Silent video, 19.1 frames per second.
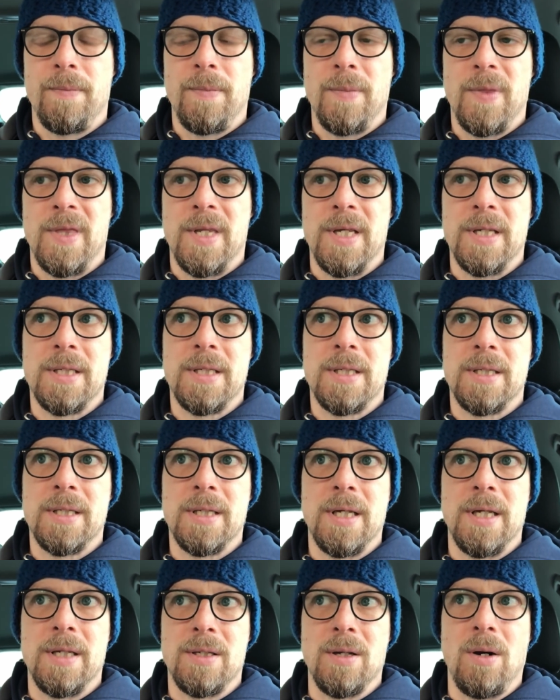this
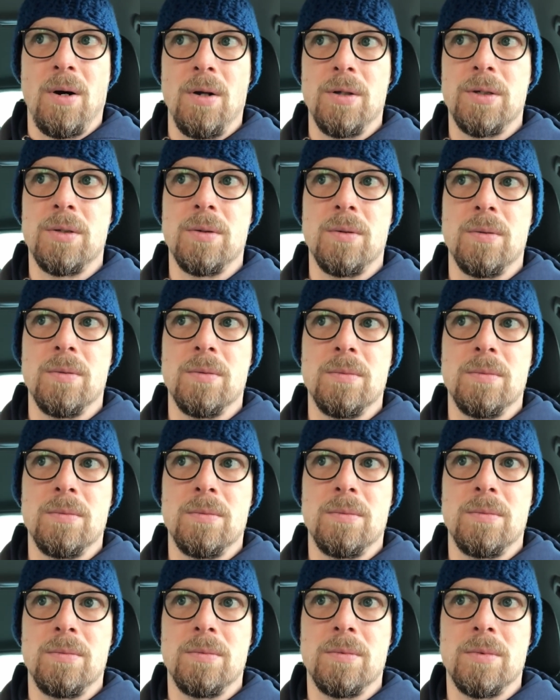is also
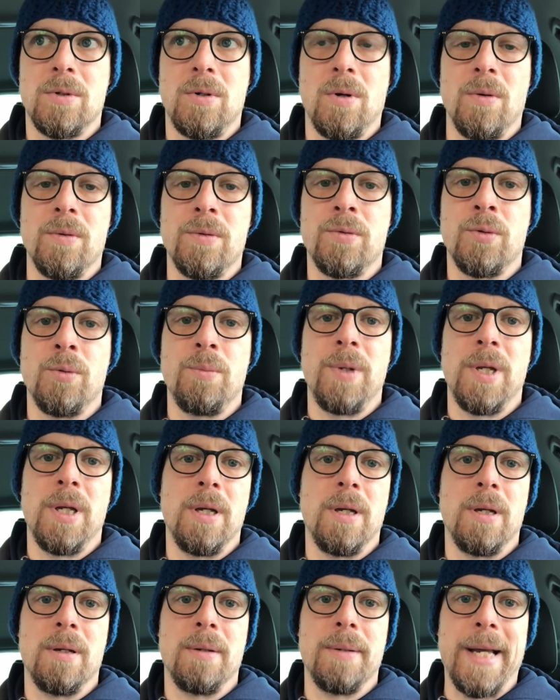going to
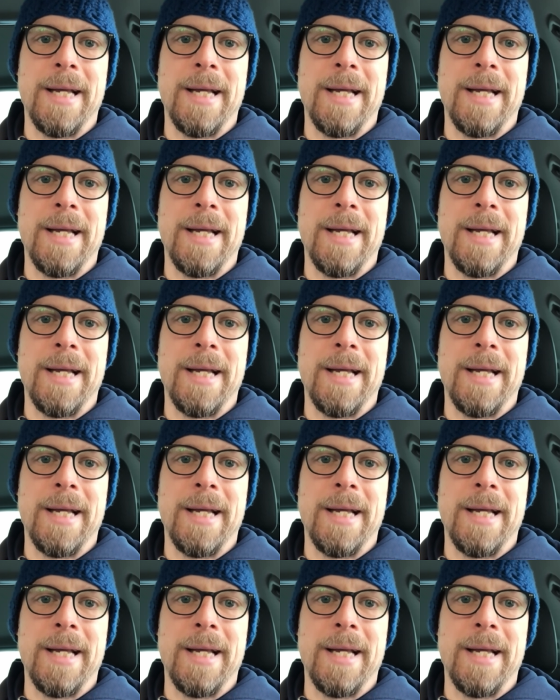be